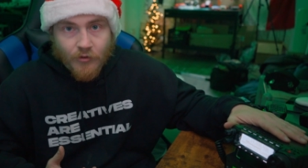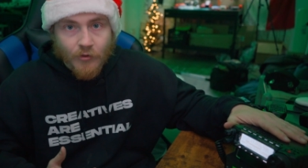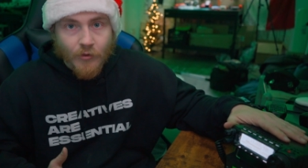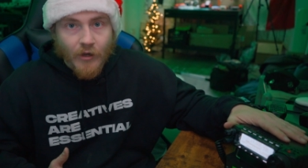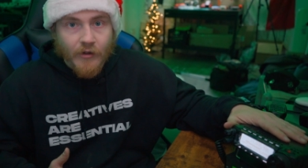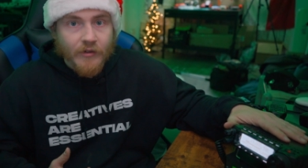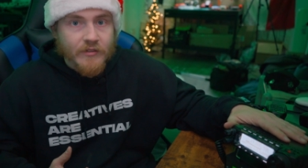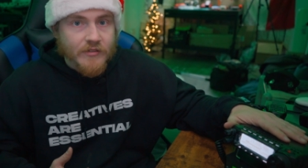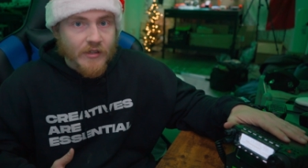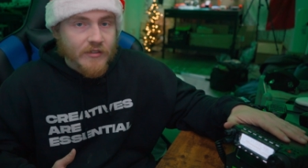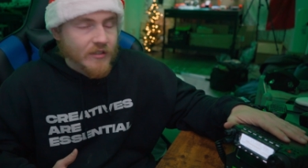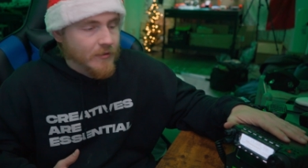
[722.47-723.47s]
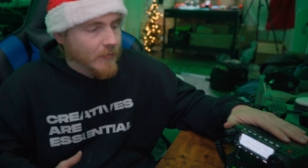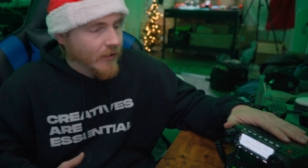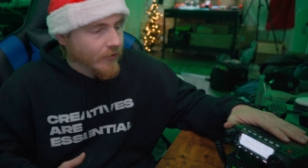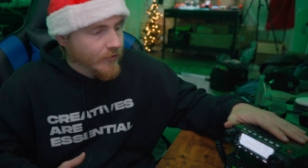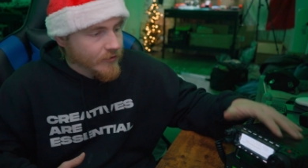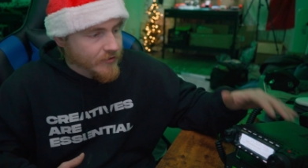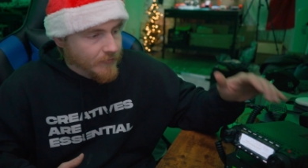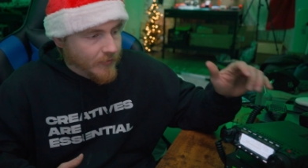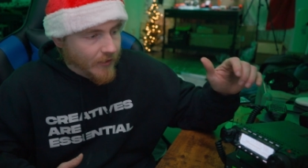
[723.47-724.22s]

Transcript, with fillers: to one hundred sixty meters,